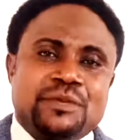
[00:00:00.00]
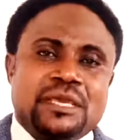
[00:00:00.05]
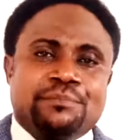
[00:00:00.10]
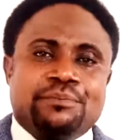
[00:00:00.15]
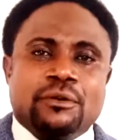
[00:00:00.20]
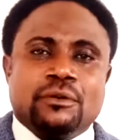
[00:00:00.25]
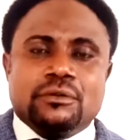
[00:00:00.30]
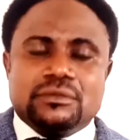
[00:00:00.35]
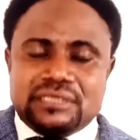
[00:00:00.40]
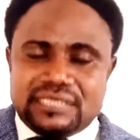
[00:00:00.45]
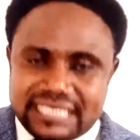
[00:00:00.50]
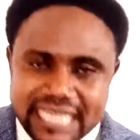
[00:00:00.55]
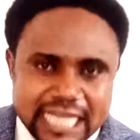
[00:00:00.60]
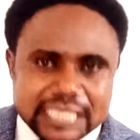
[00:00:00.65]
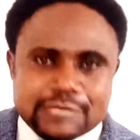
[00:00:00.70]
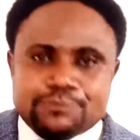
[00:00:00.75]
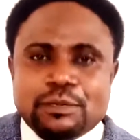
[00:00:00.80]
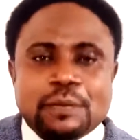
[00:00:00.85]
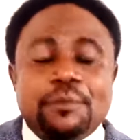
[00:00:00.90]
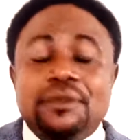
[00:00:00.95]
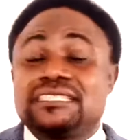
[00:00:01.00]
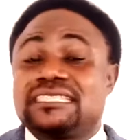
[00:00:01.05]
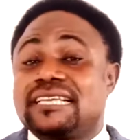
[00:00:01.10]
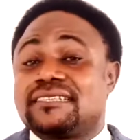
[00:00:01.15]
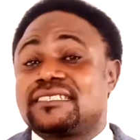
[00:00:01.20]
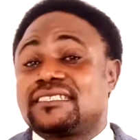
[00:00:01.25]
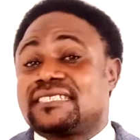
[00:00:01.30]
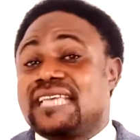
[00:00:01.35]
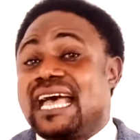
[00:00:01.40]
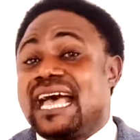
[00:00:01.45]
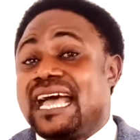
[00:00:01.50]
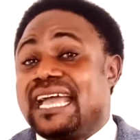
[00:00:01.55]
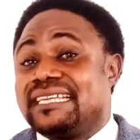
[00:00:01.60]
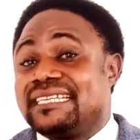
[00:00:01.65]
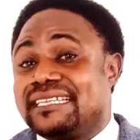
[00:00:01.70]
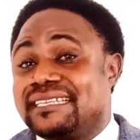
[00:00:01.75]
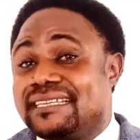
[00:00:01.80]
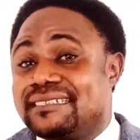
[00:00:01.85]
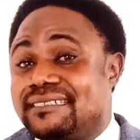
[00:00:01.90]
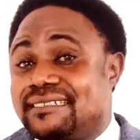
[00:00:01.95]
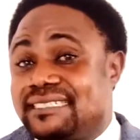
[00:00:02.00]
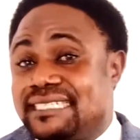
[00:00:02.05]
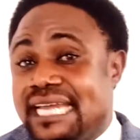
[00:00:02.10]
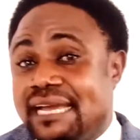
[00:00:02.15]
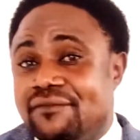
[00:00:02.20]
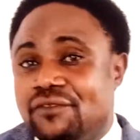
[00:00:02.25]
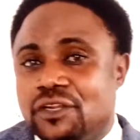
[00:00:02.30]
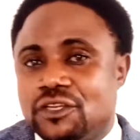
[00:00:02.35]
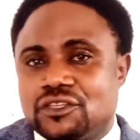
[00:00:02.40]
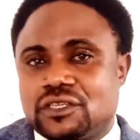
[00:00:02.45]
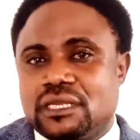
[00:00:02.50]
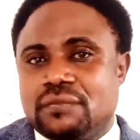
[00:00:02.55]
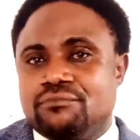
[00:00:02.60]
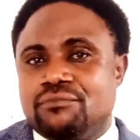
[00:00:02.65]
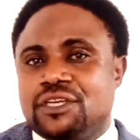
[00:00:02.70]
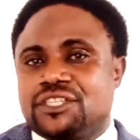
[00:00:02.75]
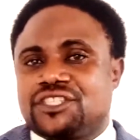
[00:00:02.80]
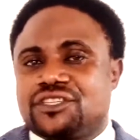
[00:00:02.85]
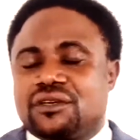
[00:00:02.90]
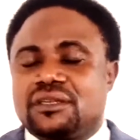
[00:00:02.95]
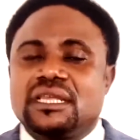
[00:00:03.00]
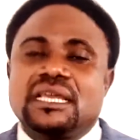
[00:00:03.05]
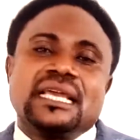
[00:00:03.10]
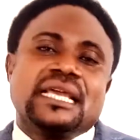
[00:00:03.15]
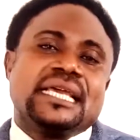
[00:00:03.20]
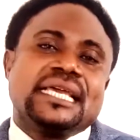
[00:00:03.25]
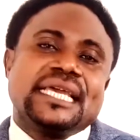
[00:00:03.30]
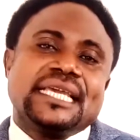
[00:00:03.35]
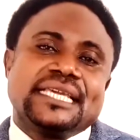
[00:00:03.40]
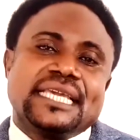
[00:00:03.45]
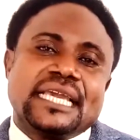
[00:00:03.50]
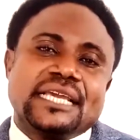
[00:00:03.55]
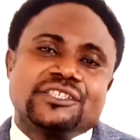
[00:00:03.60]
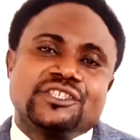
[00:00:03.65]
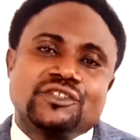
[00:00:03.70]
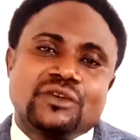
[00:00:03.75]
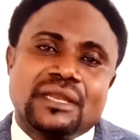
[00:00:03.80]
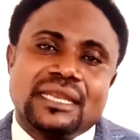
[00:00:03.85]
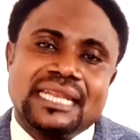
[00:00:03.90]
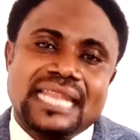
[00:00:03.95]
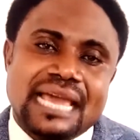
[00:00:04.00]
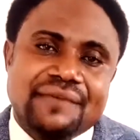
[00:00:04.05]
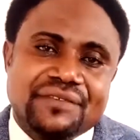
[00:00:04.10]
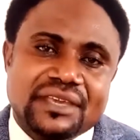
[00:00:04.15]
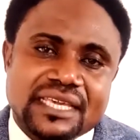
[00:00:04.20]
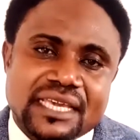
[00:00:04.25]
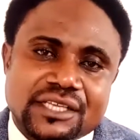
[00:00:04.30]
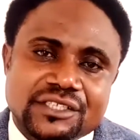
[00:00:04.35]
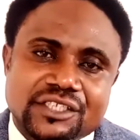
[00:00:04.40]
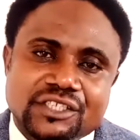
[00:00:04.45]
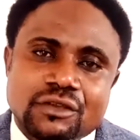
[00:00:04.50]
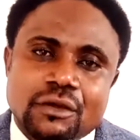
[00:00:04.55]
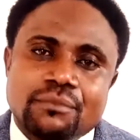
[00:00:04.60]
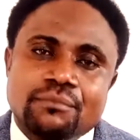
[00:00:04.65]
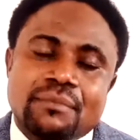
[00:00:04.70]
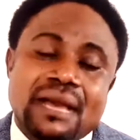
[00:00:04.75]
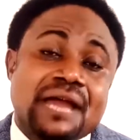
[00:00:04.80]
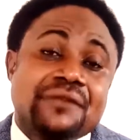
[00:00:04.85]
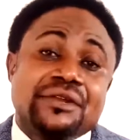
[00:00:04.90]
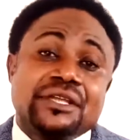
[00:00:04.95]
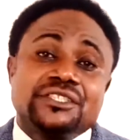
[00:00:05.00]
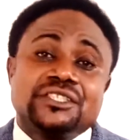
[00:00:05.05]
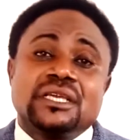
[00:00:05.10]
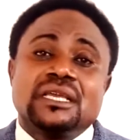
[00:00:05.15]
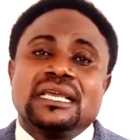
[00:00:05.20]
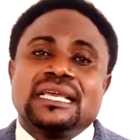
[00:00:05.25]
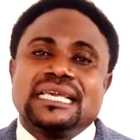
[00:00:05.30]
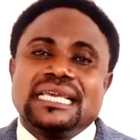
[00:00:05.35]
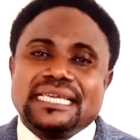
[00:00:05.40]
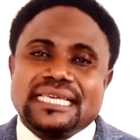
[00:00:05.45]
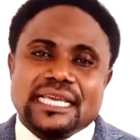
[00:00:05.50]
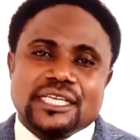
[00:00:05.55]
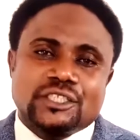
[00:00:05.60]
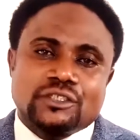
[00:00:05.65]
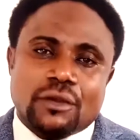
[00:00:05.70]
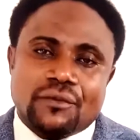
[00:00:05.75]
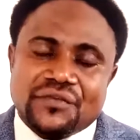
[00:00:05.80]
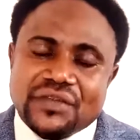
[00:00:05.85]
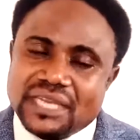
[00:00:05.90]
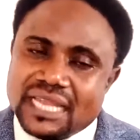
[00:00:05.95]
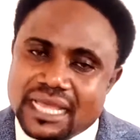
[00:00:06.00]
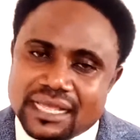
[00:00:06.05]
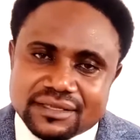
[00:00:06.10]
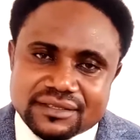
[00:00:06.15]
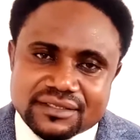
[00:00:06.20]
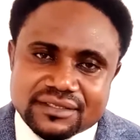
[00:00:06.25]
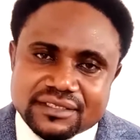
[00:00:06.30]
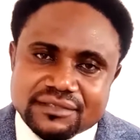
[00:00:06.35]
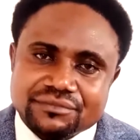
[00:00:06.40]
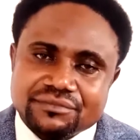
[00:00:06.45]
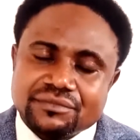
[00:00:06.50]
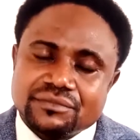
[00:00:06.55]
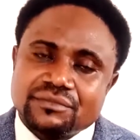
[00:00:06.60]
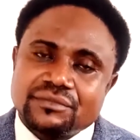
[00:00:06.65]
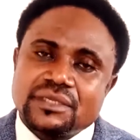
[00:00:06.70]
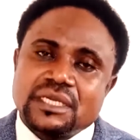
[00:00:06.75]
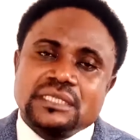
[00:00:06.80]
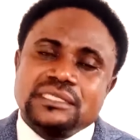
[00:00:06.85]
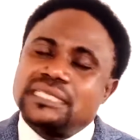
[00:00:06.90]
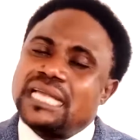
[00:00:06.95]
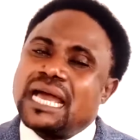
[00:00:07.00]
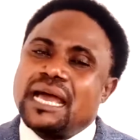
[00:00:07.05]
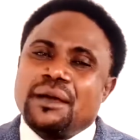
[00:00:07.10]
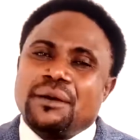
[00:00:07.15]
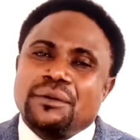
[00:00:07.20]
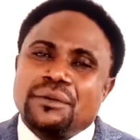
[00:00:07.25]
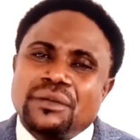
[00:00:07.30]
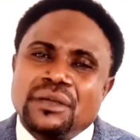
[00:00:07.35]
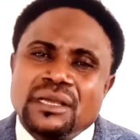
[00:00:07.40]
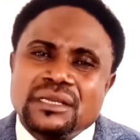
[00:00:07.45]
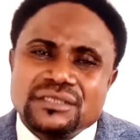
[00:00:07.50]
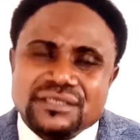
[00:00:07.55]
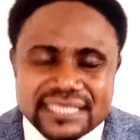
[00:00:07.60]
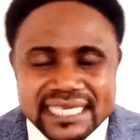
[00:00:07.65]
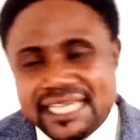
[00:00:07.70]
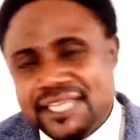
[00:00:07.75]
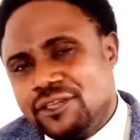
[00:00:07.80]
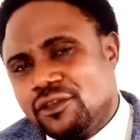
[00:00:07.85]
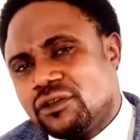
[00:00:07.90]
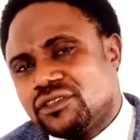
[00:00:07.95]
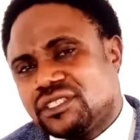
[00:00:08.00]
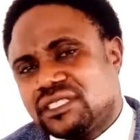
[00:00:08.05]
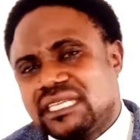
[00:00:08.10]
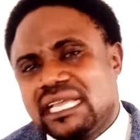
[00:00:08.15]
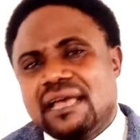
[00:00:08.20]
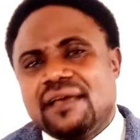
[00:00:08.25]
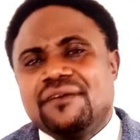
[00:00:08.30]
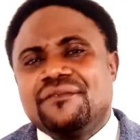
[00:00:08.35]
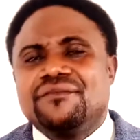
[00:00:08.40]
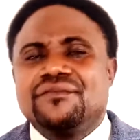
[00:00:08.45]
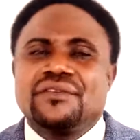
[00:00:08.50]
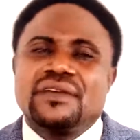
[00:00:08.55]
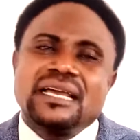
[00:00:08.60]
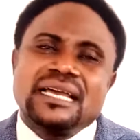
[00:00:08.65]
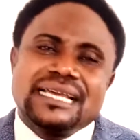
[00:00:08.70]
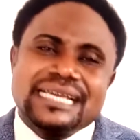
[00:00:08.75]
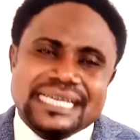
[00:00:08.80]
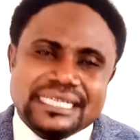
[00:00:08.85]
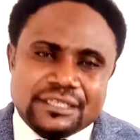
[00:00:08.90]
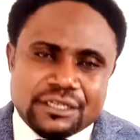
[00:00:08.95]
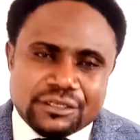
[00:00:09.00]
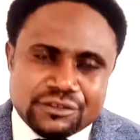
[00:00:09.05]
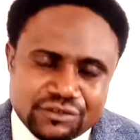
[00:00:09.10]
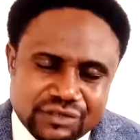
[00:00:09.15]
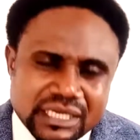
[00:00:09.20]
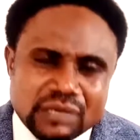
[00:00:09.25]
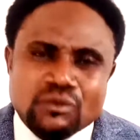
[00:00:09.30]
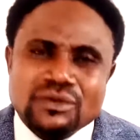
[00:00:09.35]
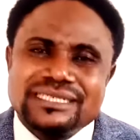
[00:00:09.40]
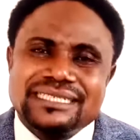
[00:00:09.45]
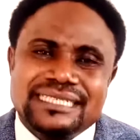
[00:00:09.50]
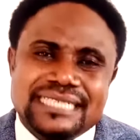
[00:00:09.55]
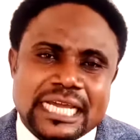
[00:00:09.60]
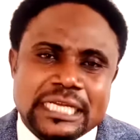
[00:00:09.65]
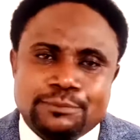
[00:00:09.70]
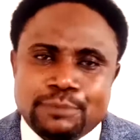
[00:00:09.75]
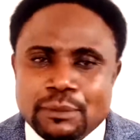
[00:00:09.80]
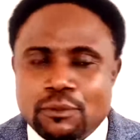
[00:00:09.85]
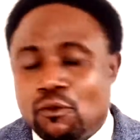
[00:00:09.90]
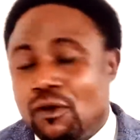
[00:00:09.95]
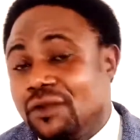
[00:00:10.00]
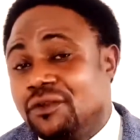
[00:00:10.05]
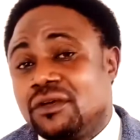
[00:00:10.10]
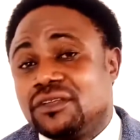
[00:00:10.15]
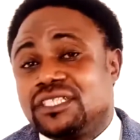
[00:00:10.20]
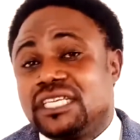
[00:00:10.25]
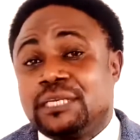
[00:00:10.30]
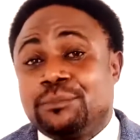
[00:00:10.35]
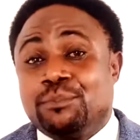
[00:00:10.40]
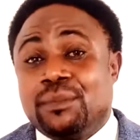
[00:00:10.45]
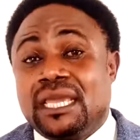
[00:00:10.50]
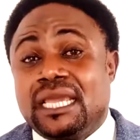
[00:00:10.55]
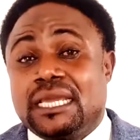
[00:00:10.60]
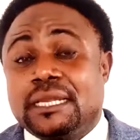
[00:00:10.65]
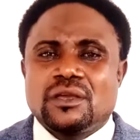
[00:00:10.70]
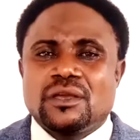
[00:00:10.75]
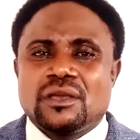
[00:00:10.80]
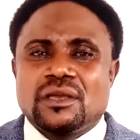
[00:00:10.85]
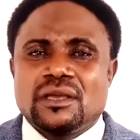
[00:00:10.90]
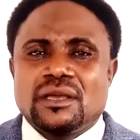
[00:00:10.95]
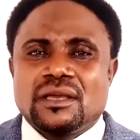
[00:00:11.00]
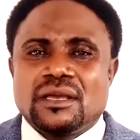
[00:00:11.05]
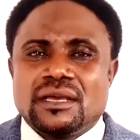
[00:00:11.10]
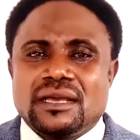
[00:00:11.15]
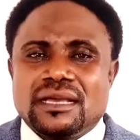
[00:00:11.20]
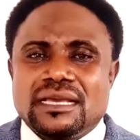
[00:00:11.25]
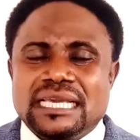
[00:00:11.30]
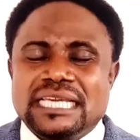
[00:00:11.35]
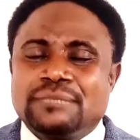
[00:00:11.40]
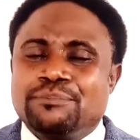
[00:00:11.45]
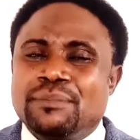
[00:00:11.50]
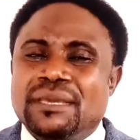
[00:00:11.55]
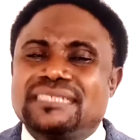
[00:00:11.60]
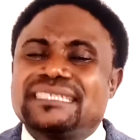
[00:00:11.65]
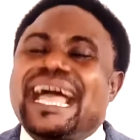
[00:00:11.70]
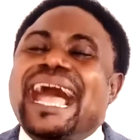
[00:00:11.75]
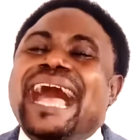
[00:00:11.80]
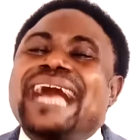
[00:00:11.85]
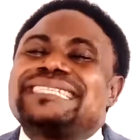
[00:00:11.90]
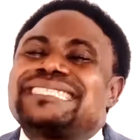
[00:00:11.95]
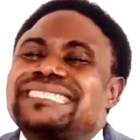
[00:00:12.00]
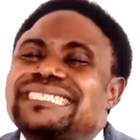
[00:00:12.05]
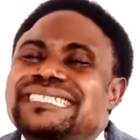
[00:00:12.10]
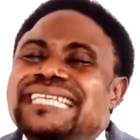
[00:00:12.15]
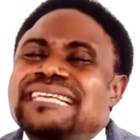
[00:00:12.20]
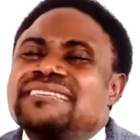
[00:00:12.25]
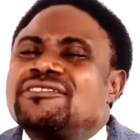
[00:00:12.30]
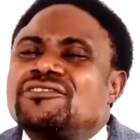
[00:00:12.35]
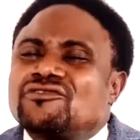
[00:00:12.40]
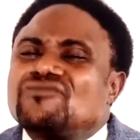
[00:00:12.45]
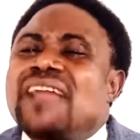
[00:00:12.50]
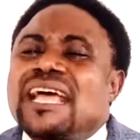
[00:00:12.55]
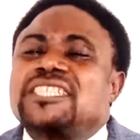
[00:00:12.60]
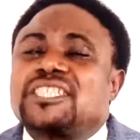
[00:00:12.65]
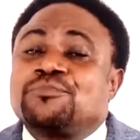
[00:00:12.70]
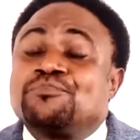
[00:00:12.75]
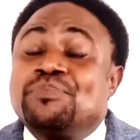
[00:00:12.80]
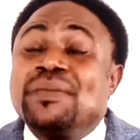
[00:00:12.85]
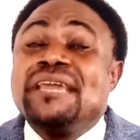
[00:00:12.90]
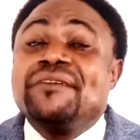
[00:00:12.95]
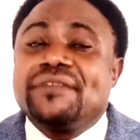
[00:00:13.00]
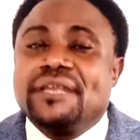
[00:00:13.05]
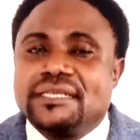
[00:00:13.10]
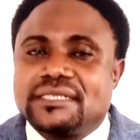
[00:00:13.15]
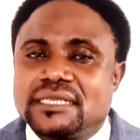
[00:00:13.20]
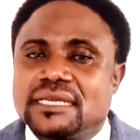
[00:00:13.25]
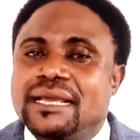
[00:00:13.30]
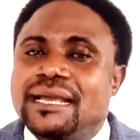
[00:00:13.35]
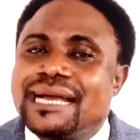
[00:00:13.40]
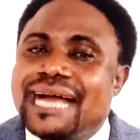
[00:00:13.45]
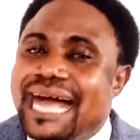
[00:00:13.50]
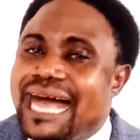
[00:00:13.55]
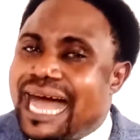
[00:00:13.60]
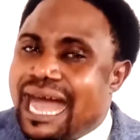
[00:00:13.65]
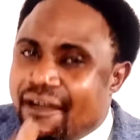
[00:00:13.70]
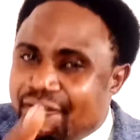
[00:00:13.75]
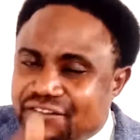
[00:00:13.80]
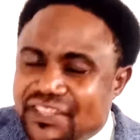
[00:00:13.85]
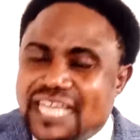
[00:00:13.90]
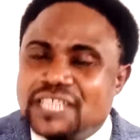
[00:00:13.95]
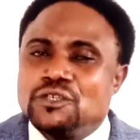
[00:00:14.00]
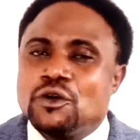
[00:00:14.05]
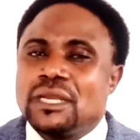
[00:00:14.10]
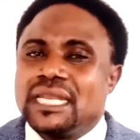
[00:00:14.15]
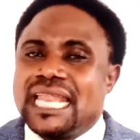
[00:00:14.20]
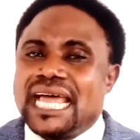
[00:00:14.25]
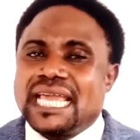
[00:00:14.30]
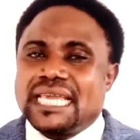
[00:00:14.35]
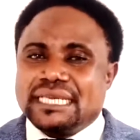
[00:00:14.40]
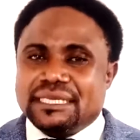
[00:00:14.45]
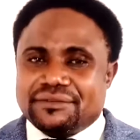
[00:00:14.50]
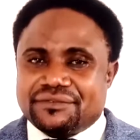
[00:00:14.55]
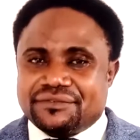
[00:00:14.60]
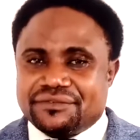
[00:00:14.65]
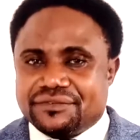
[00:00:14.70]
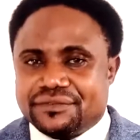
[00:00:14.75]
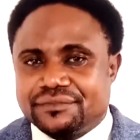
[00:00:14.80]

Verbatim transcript: people, dead people is a sign that the devil is on a mission against your life, against your marriage, against your finance. Now, seeing yourself in the dream with dead people, what does it mean? It means ancestral spirit are after your life.